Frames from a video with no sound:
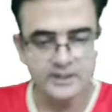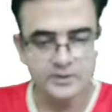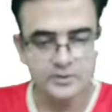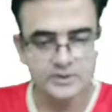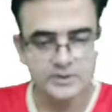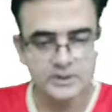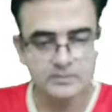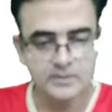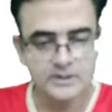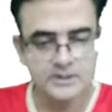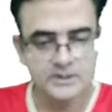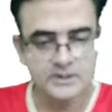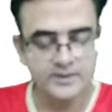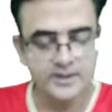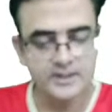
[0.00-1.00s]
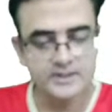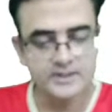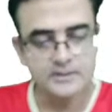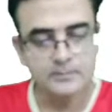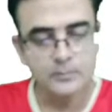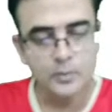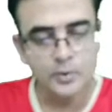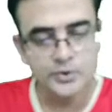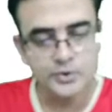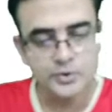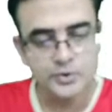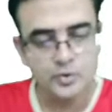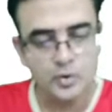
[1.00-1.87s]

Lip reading: So sigma 70 is the most